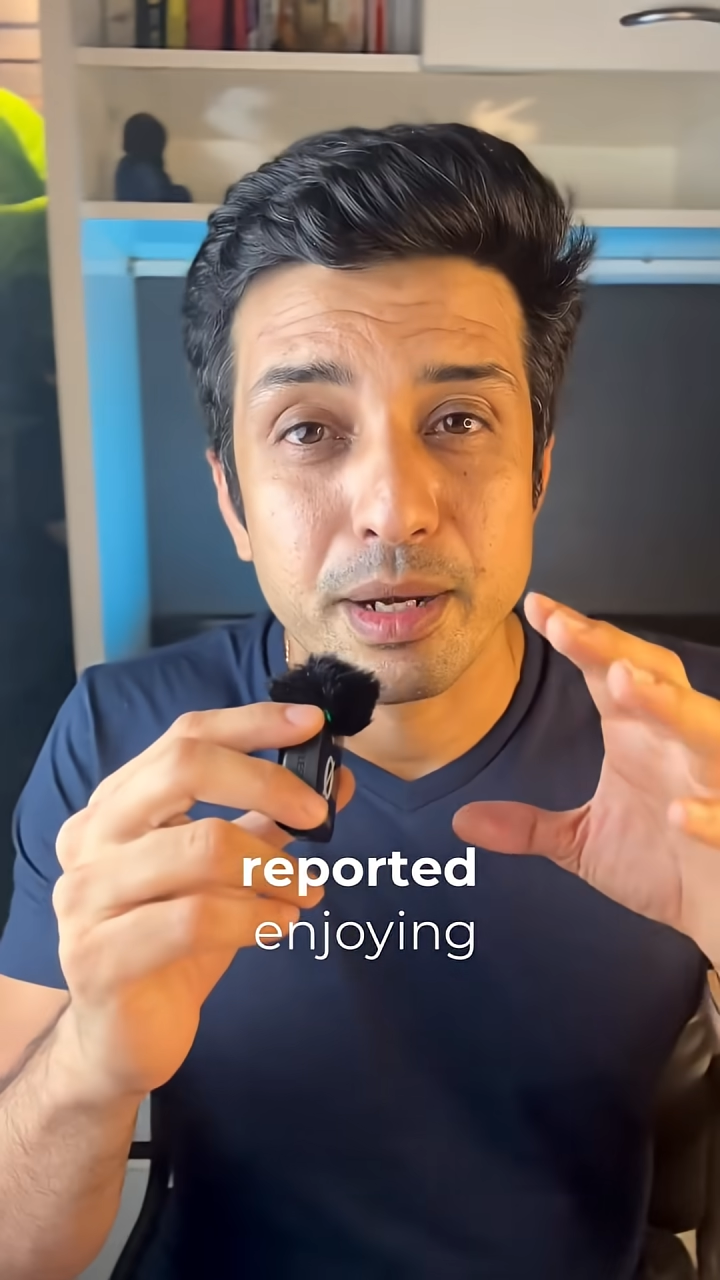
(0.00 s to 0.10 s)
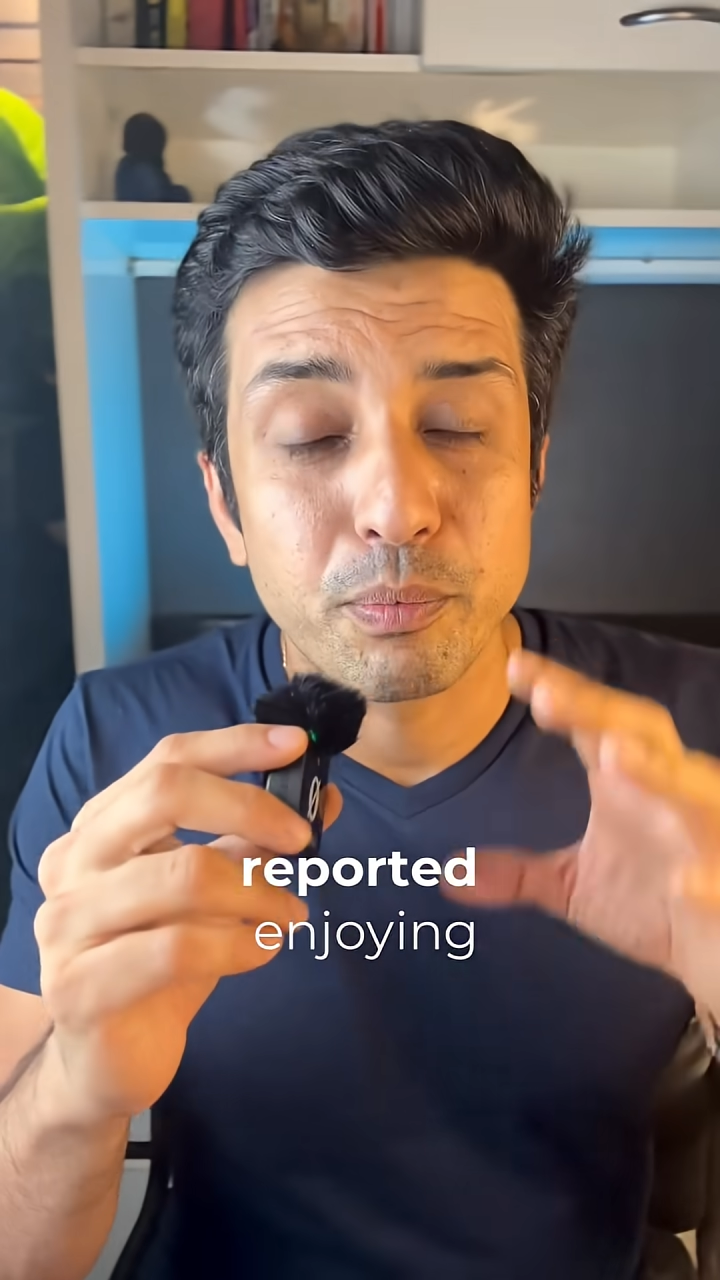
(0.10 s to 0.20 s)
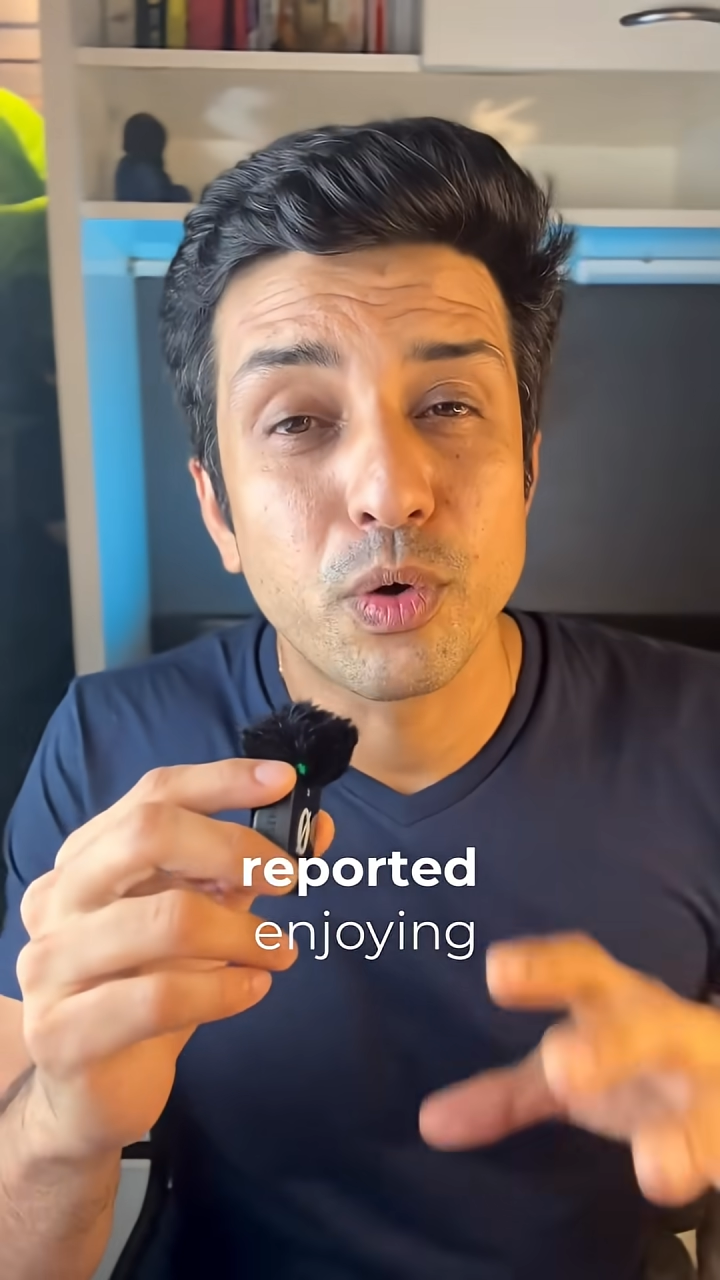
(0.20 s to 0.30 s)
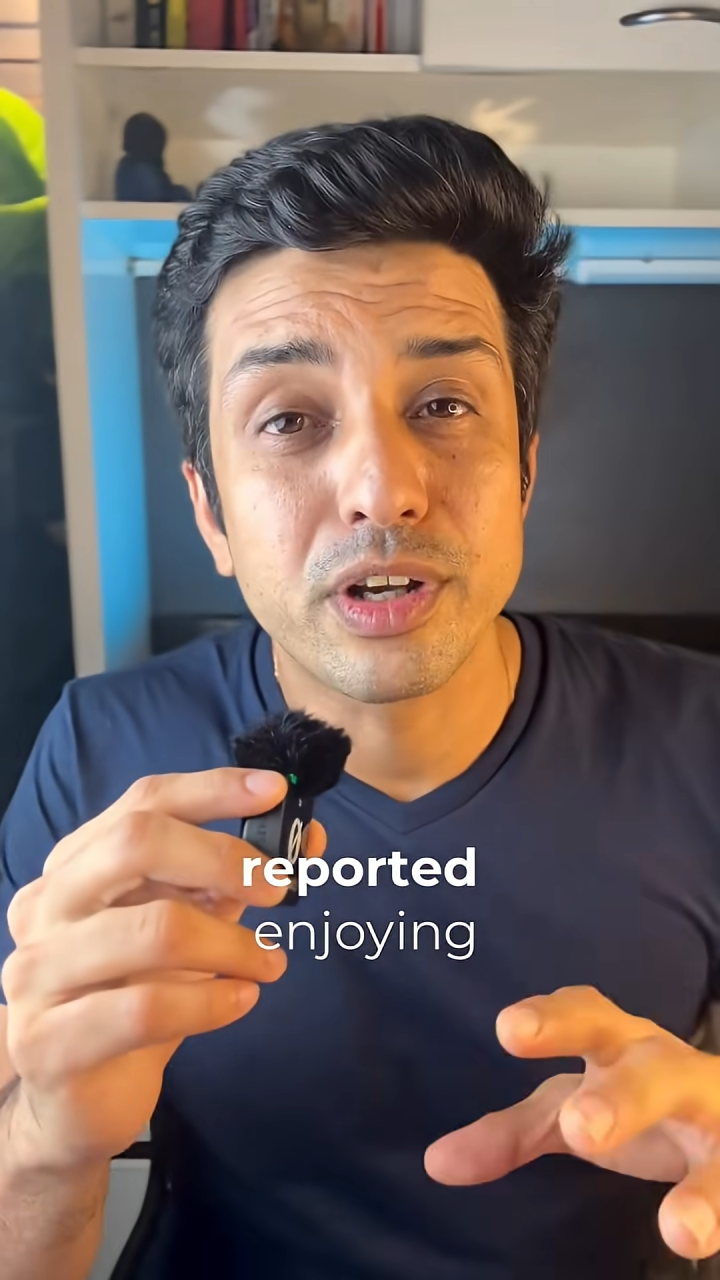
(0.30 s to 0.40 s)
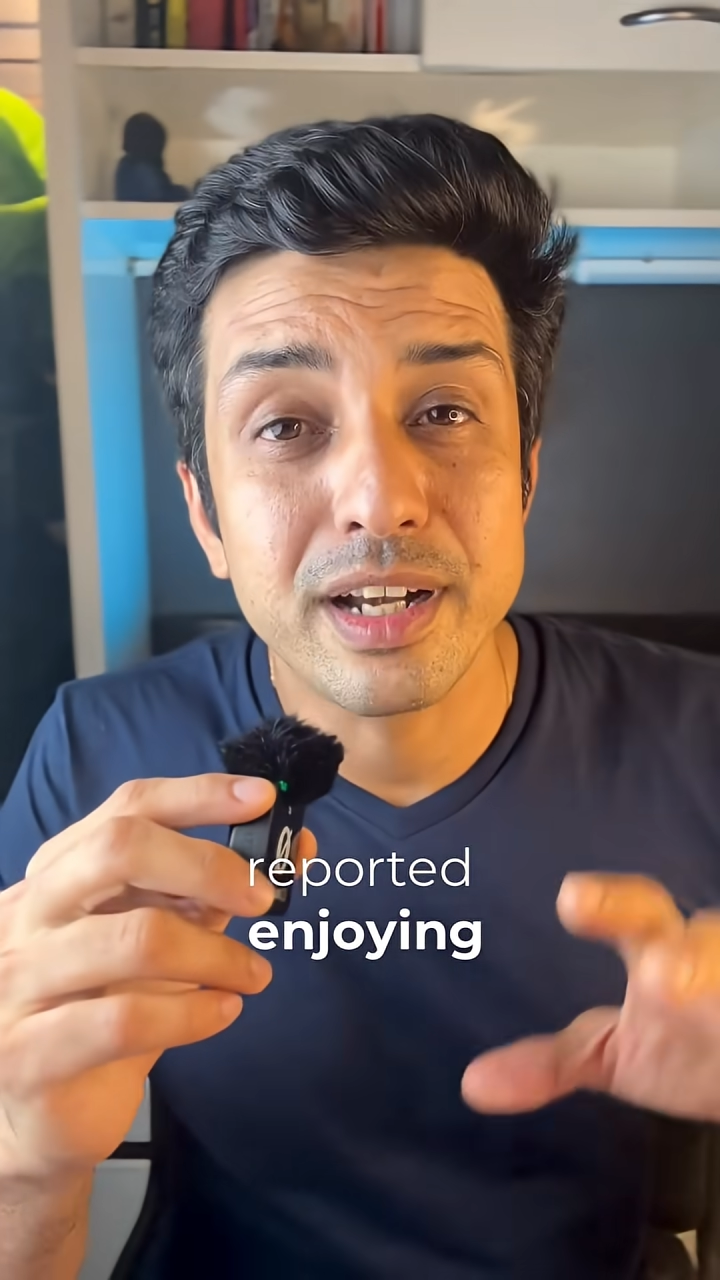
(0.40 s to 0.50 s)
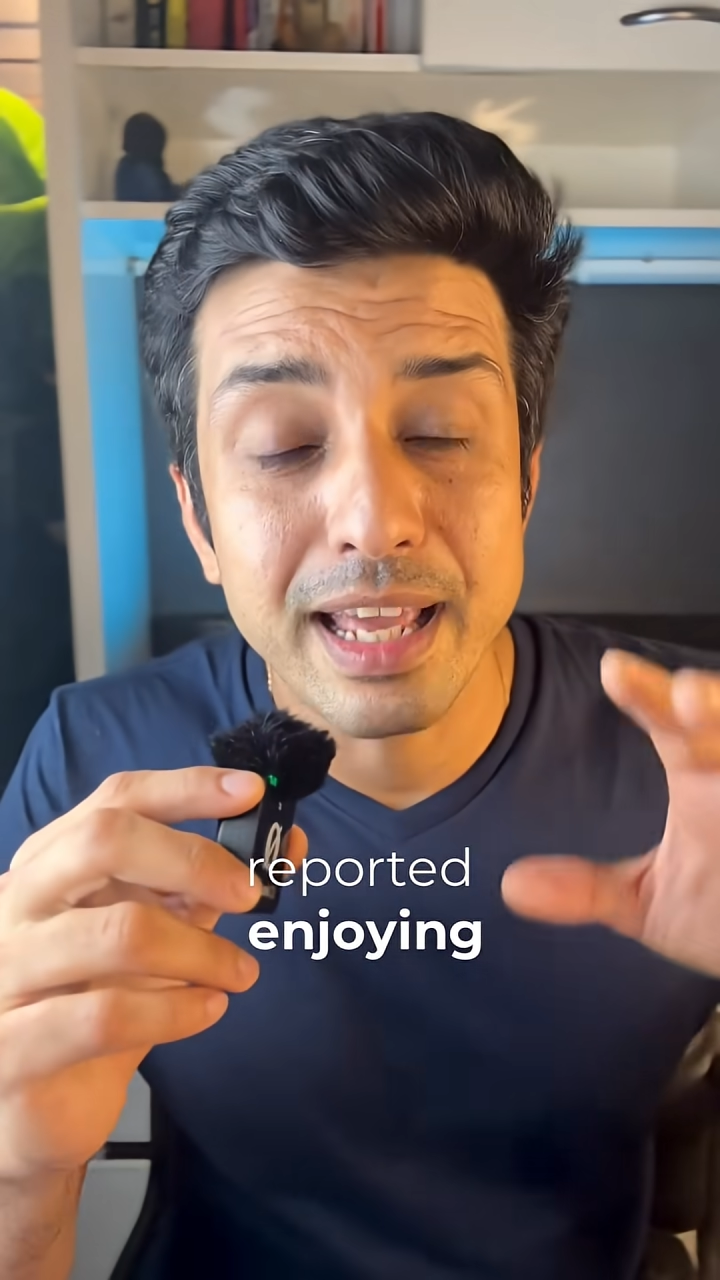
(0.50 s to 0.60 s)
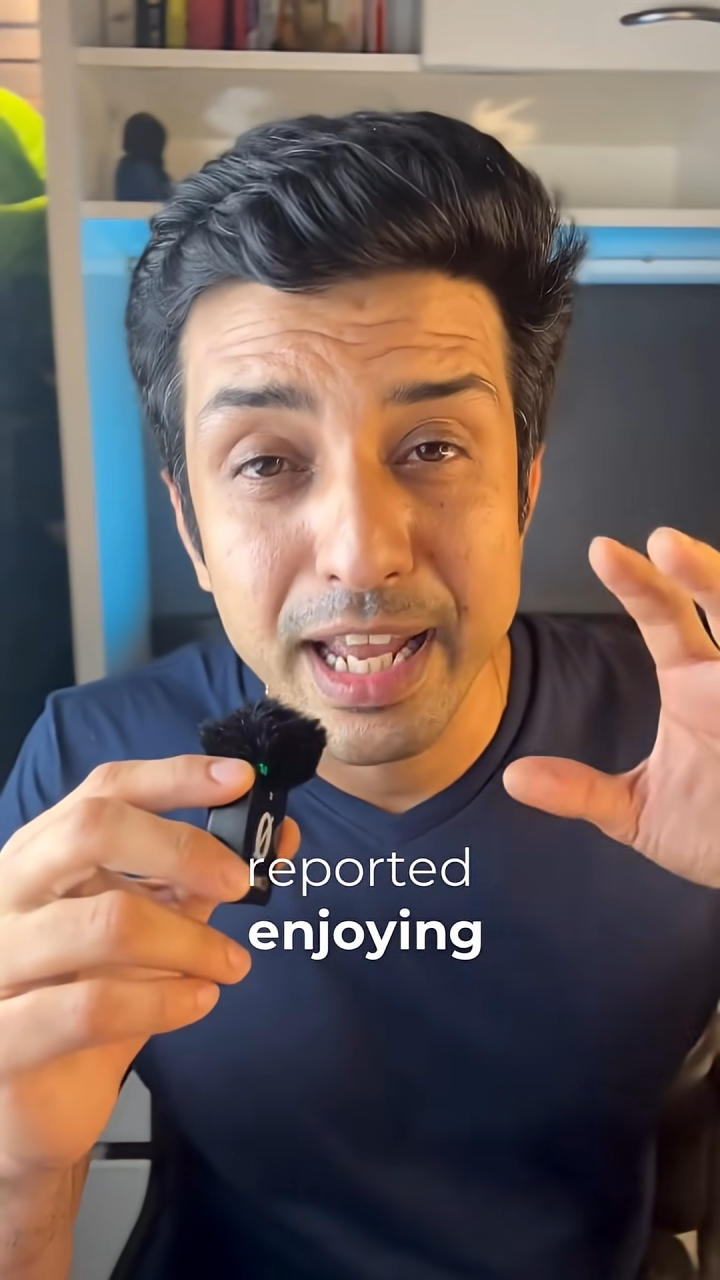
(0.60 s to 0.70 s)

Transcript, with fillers: reported